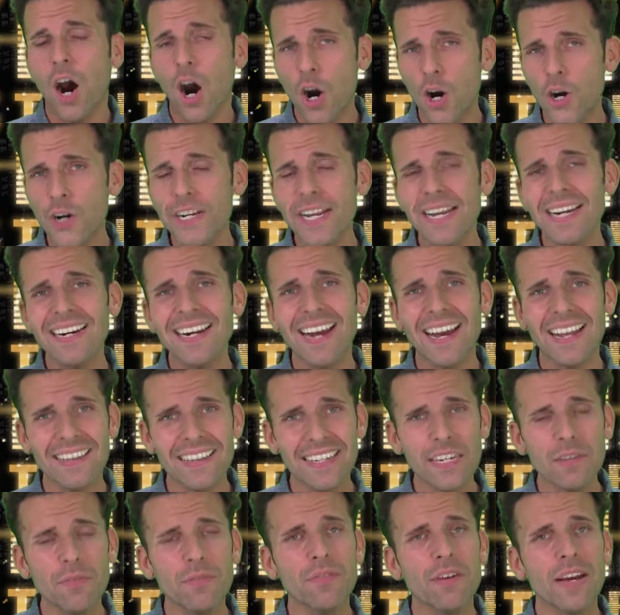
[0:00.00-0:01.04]
Ardan,
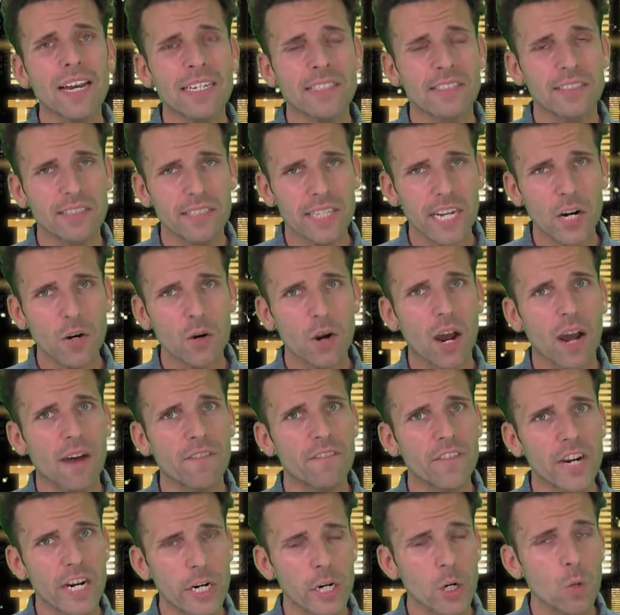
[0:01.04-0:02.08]
Khalifa, and Sara are
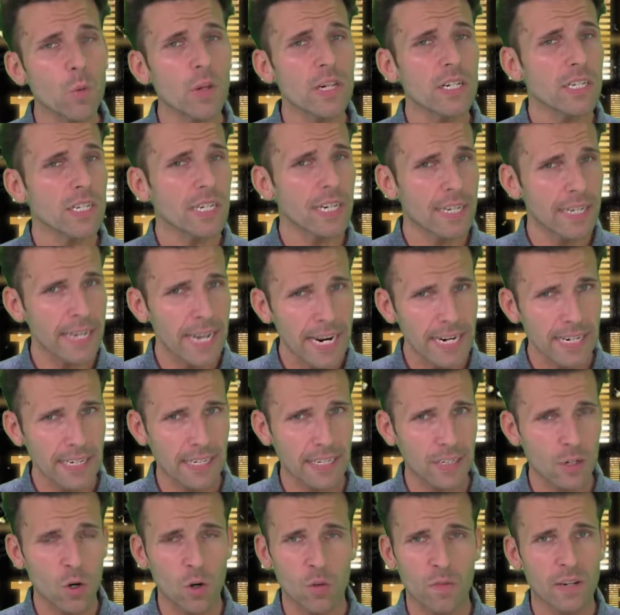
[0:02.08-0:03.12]
very well
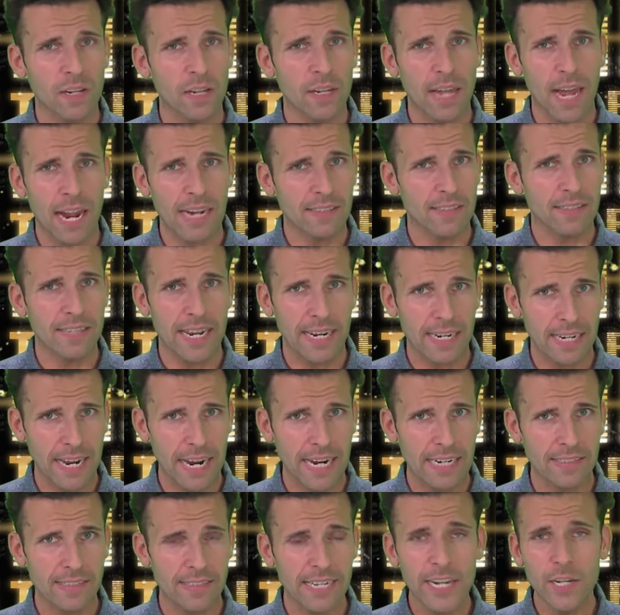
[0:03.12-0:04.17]
connected over the last
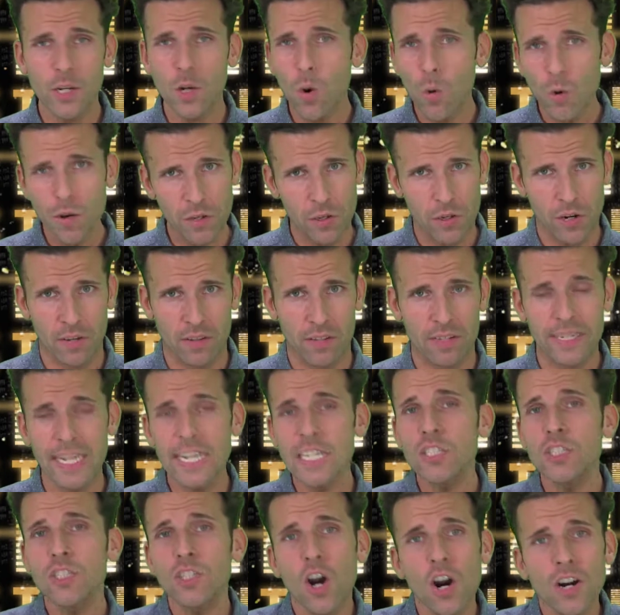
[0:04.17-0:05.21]
decades. They know each other. They
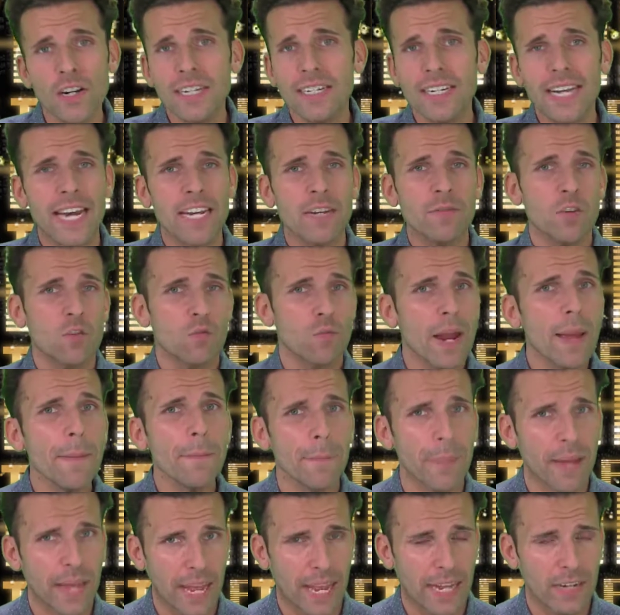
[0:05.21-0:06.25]
started kind of a
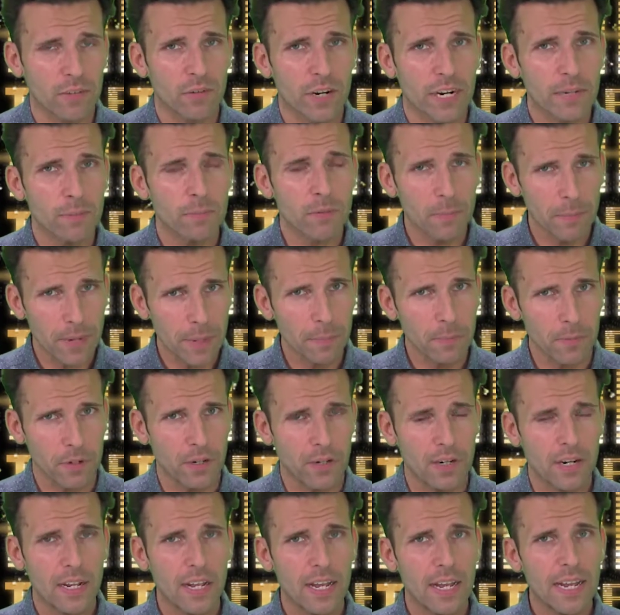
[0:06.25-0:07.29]
rap band, right?
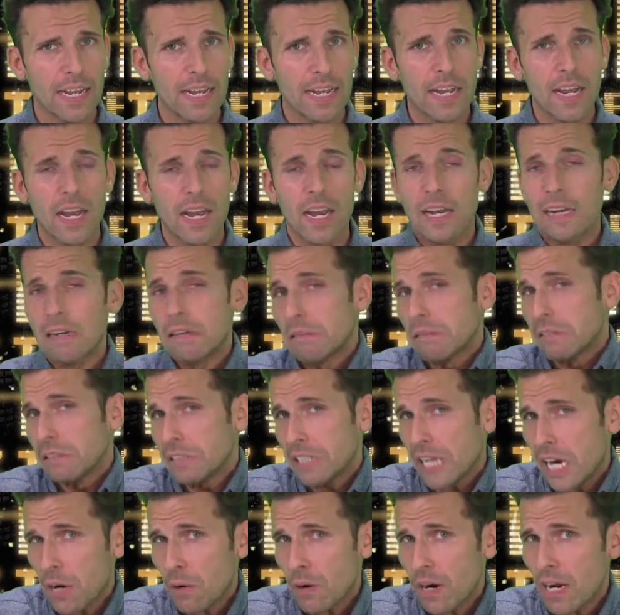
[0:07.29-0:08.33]
Remember.
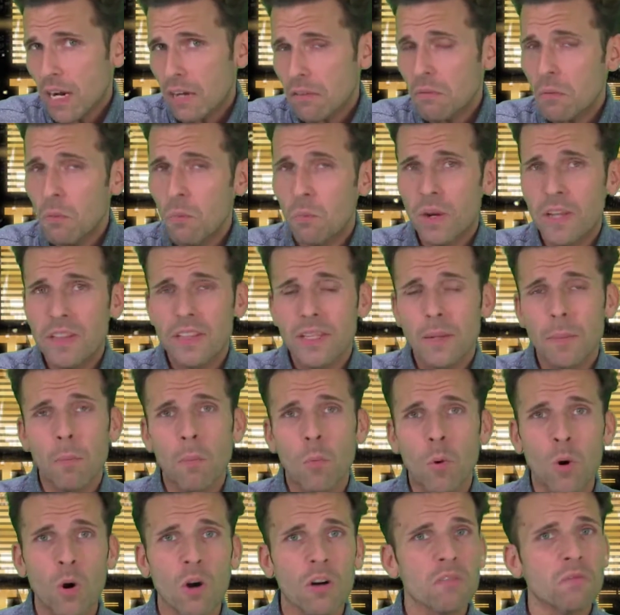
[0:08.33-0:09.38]
Sara went the
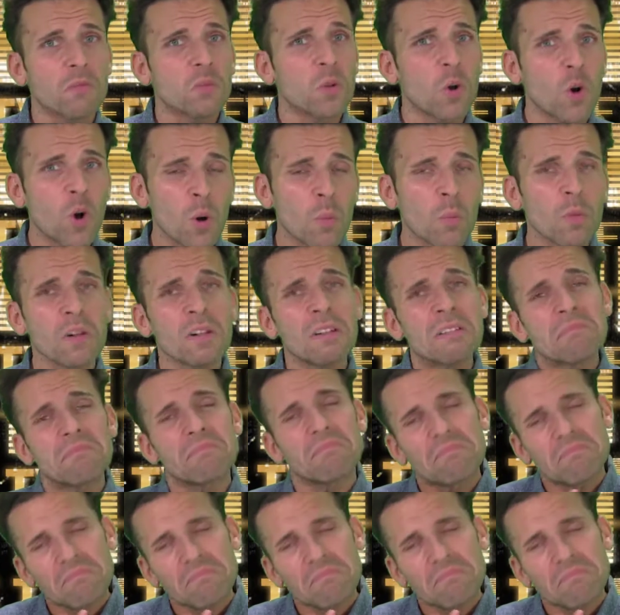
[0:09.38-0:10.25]
more normal